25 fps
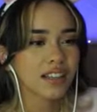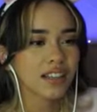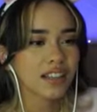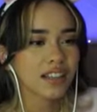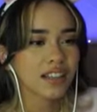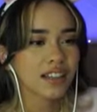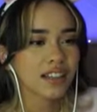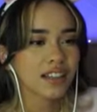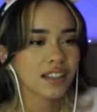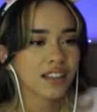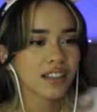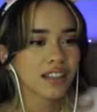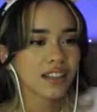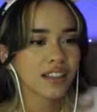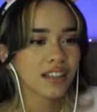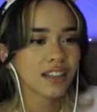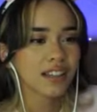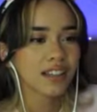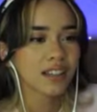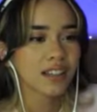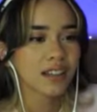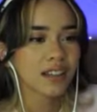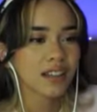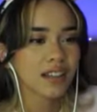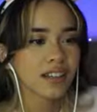
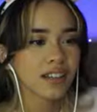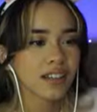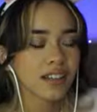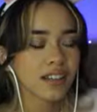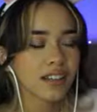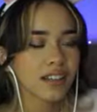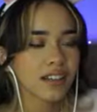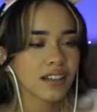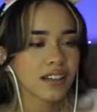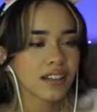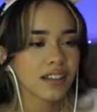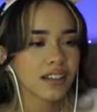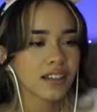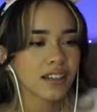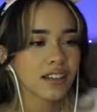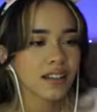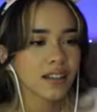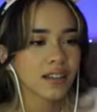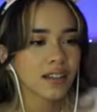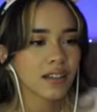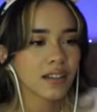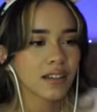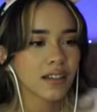Nobody speaks.